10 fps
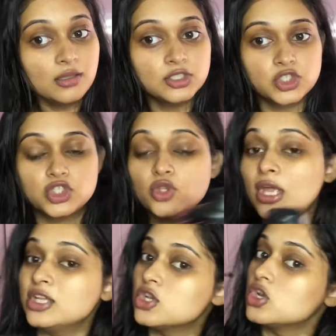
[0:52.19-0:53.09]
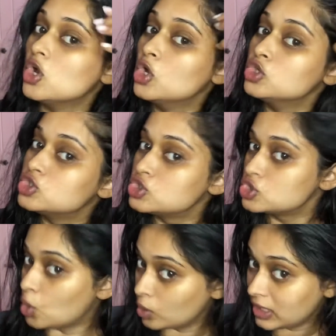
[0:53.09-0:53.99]
just so that it's
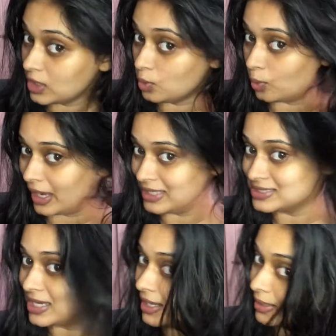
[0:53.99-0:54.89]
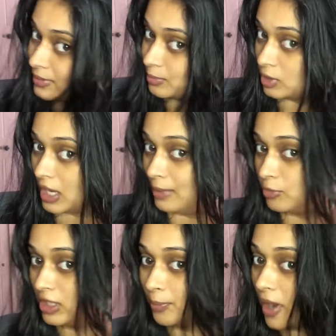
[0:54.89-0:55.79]
soaking wet, and then I'm
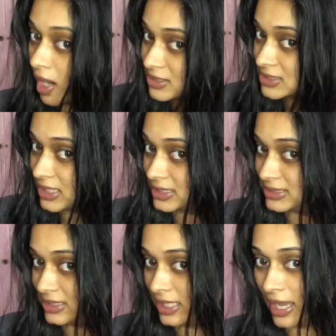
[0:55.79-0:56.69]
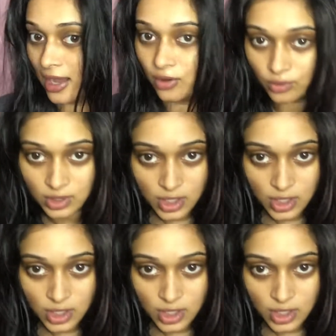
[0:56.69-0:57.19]
gonna part it now.